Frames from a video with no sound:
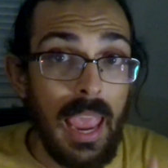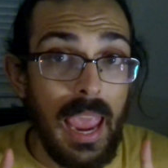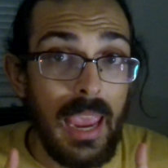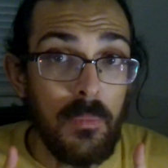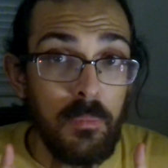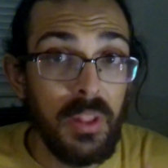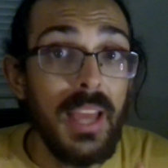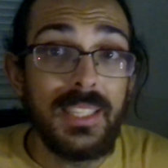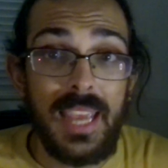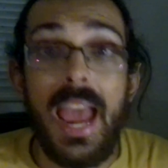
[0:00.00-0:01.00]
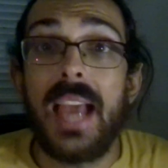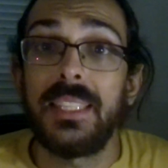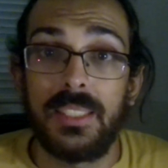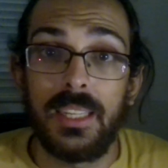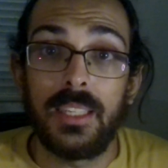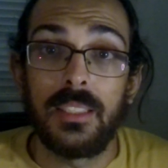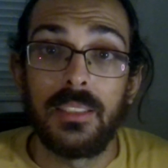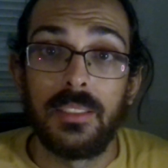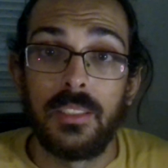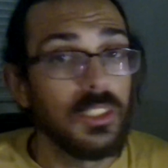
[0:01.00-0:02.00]
a bloodtastic,
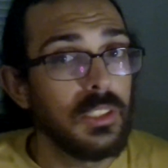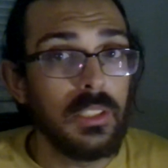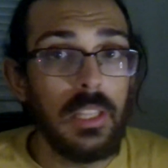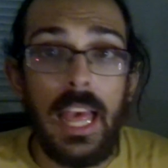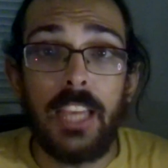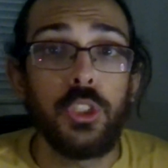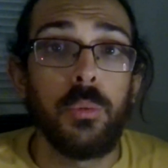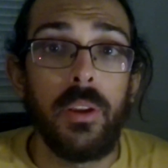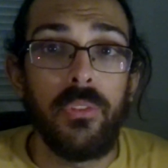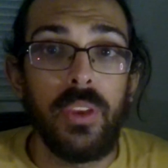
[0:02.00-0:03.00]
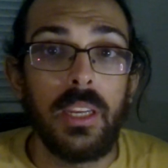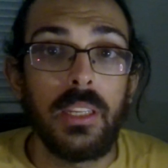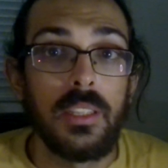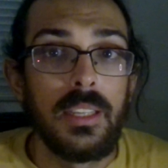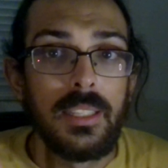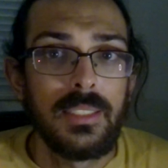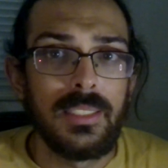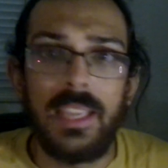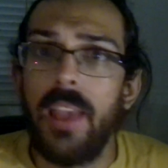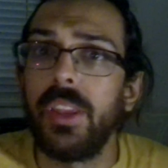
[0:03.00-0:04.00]
slasherific
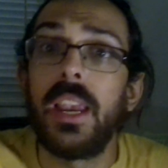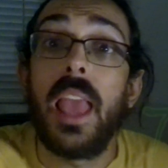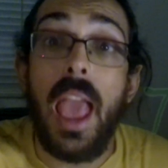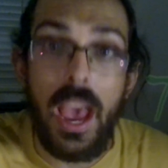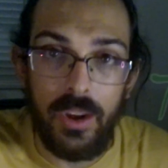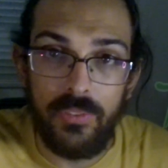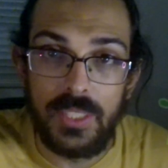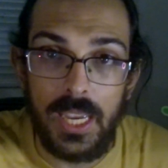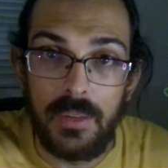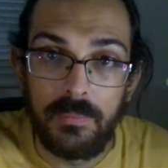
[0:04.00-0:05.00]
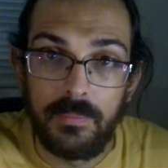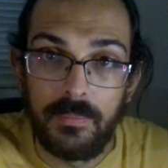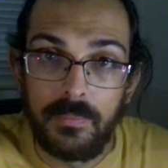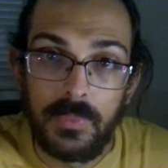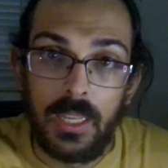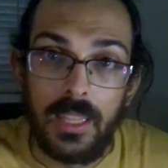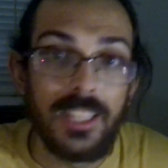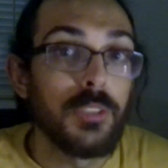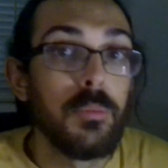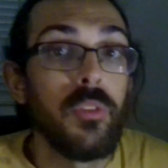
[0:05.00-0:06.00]
7 out of 10.
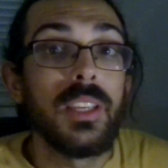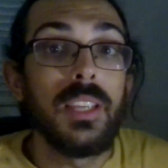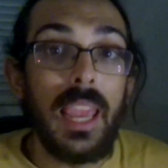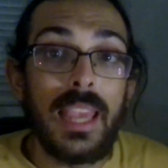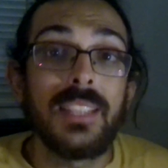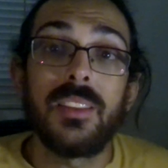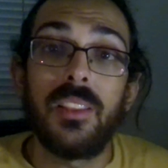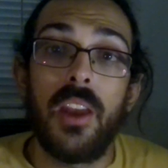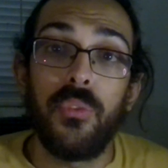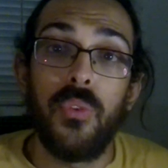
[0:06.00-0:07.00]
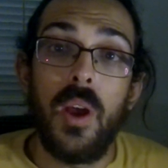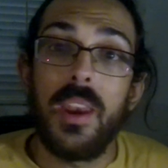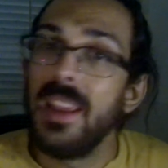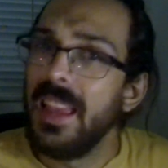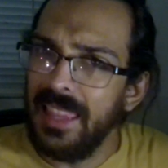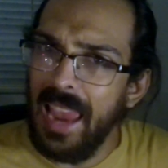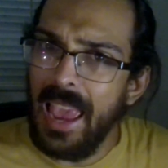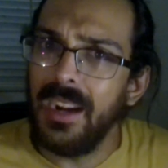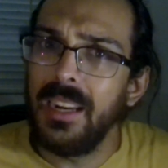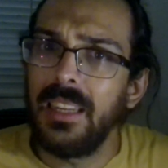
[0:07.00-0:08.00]
This movie is a lot of fun. The
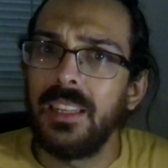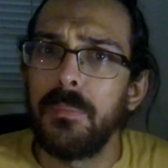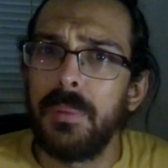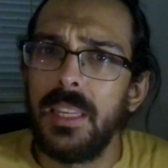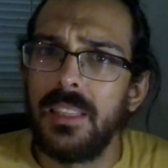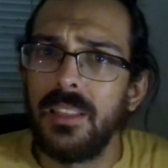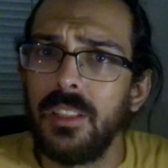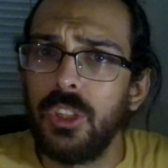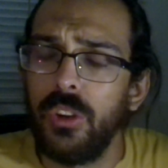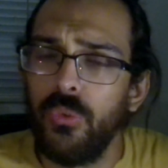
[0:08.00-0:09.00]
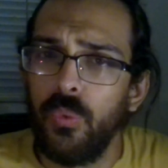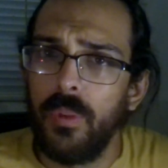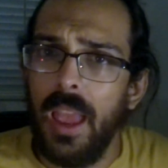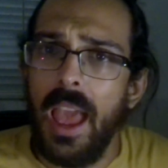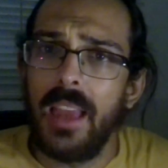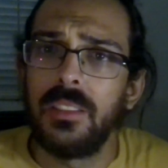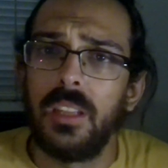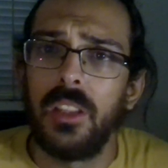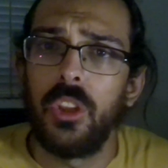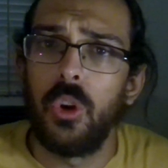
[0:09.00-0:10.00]
editing could be could have had
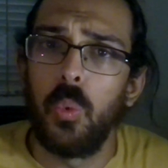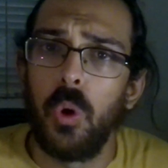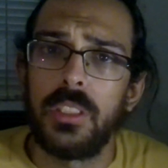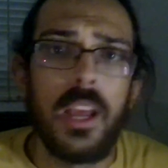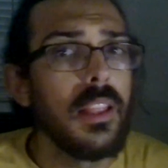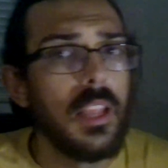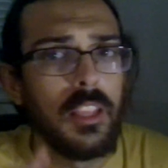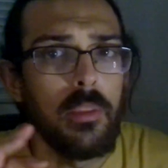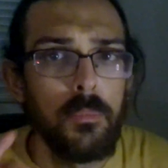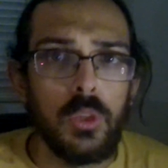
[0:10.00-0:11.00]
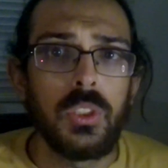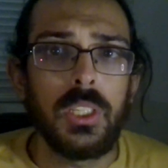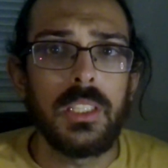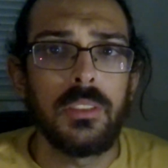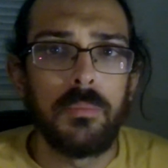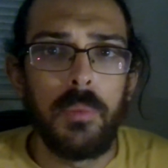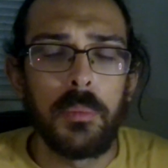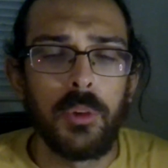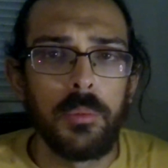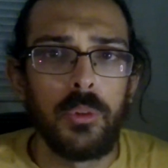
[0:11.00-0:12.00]
a little work done. The music is
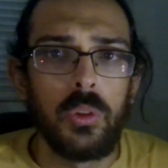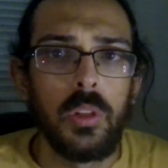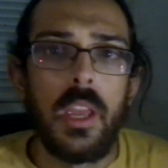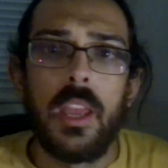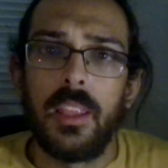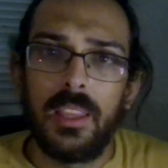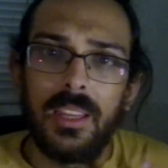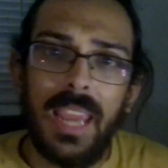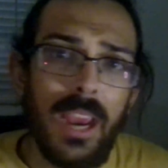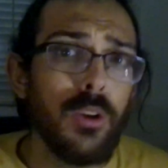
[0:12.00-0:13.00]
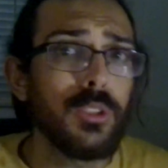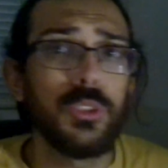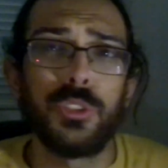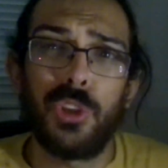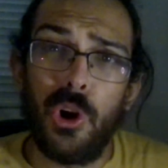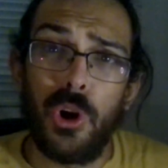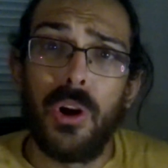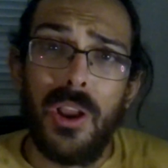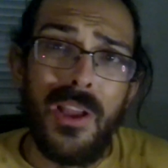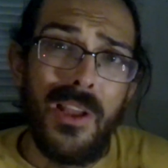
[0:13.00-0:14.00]
memorable. The characters are
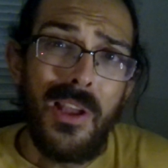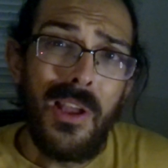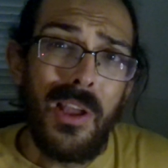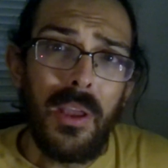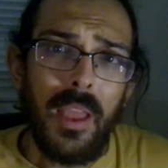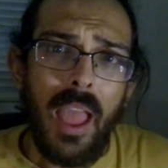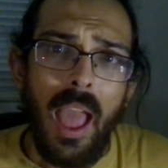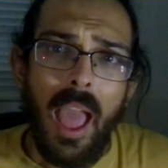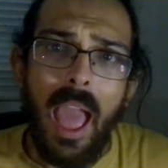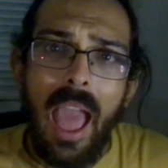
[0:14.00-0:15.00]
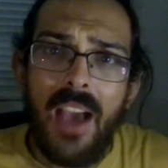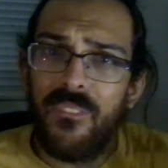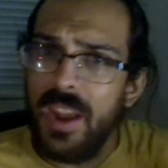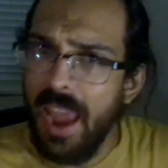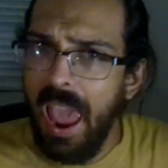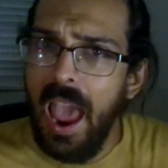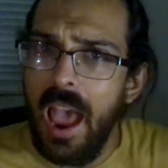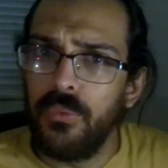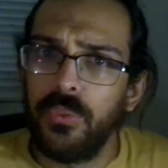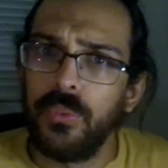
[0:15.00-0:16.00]
half and
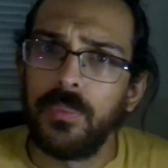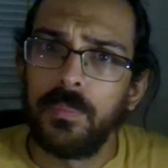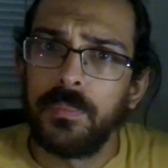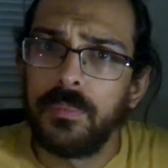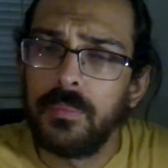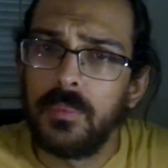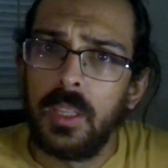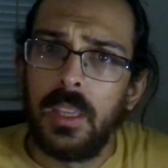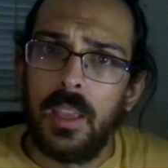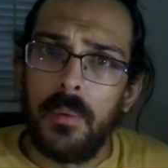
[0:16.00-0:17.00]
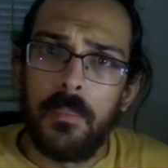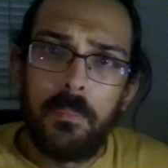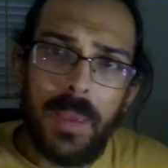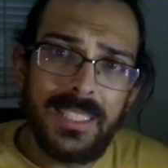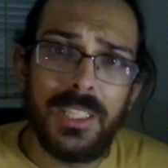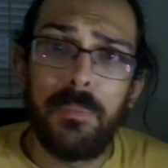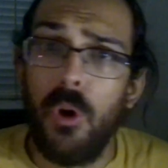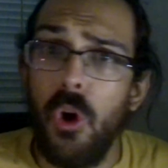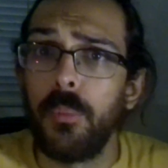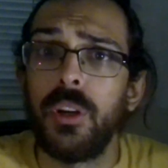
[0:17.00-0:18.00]
half Betsy
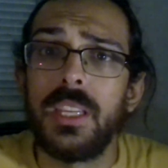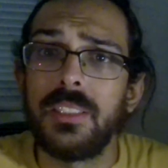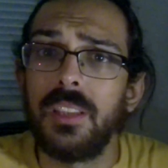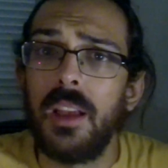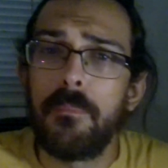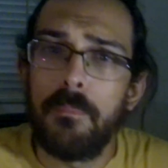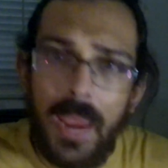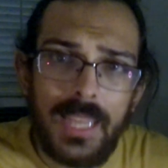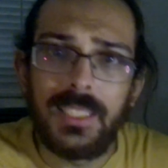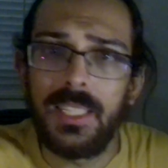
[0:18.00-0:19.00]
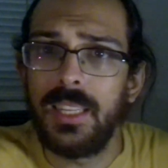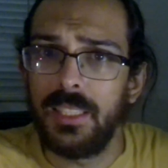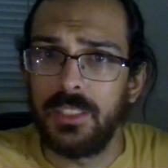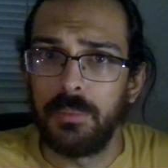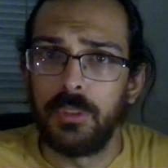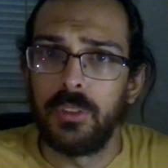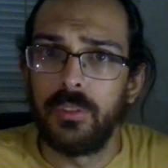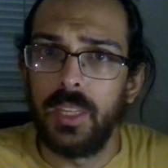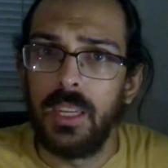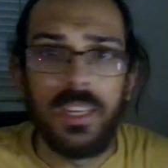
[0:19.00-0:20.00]
Palmer is amazing in this
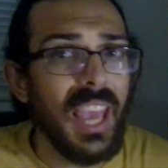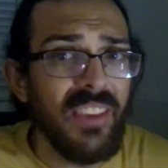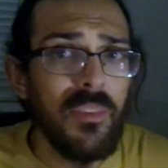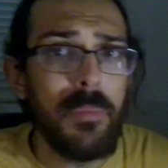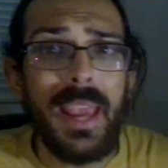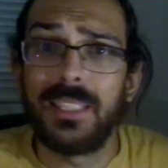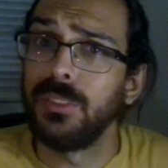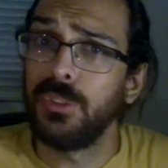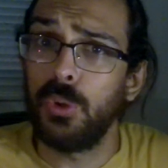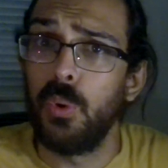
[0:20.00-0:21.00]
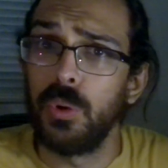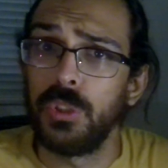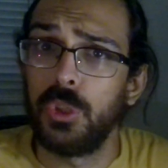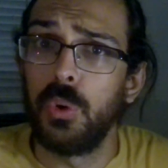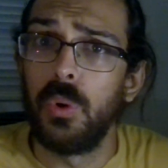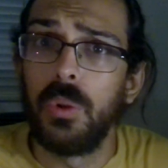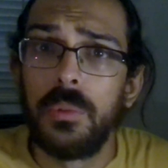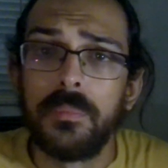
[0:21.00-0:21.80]
movie. Kevin Bacon is, of course, cool.